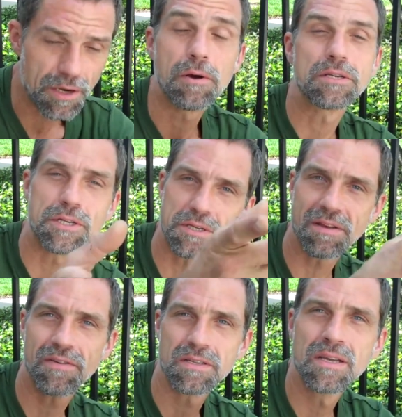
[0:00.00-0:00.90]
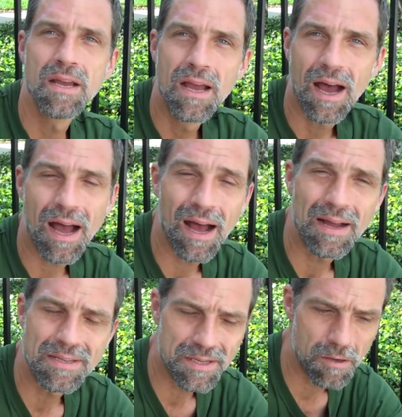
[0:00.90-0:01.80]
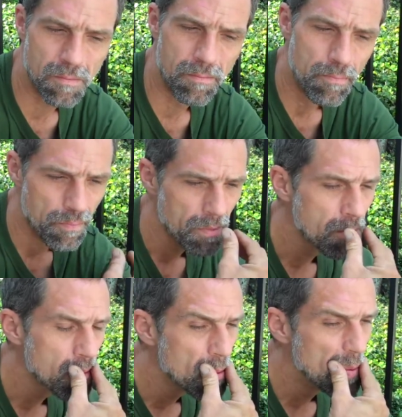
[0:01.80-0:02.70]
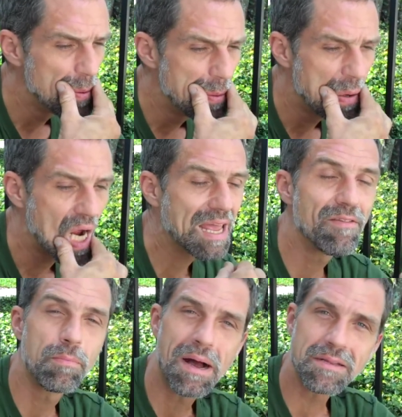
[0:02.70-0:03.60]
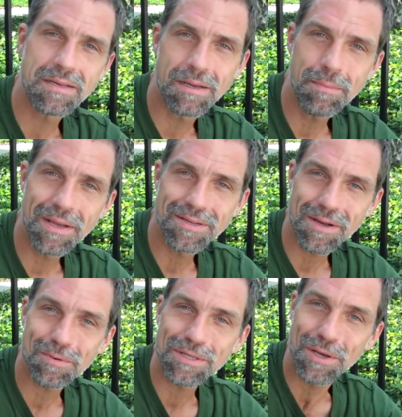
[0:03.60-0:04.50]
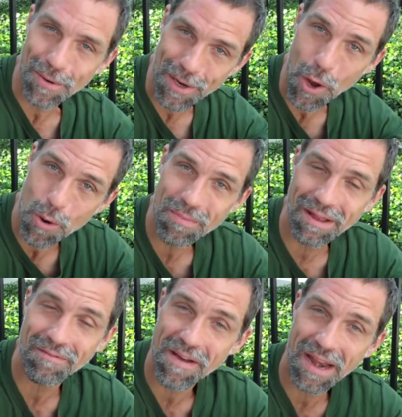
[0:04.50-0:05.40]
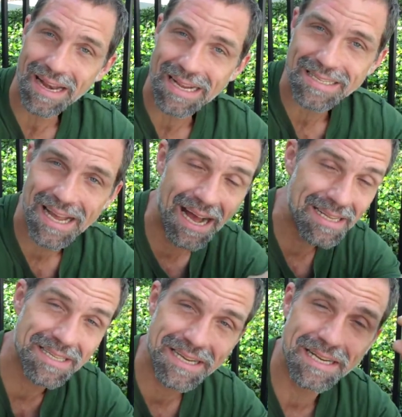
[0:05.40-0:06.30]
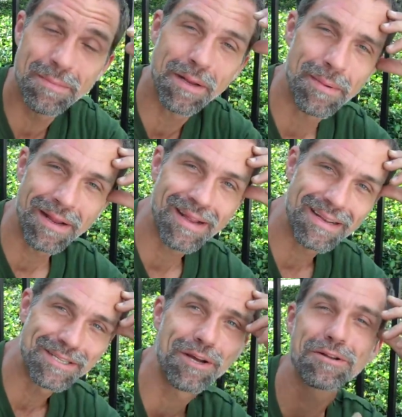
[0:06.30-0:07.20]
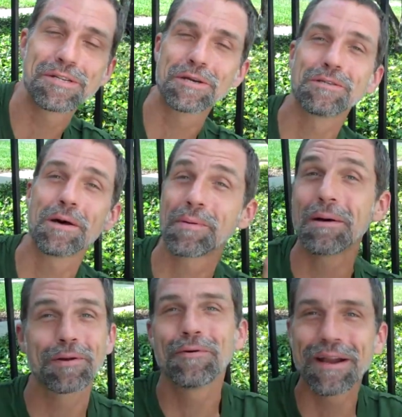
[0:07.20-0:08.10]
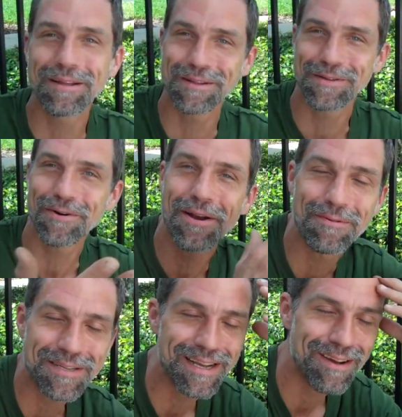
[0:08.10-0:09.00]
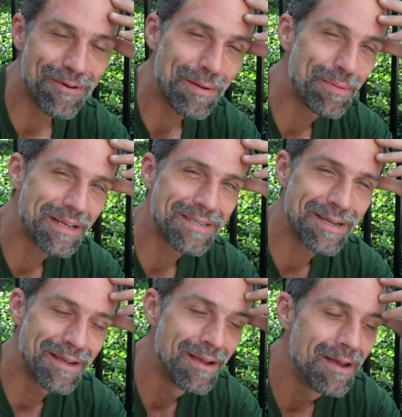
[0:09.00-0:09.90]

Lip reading: No, it's Josephus. And I gave it back to him because I was going home that very next day. I hadn't seen him in a minute, and John shows up, and I'm going out the door. I was like, what a blessing.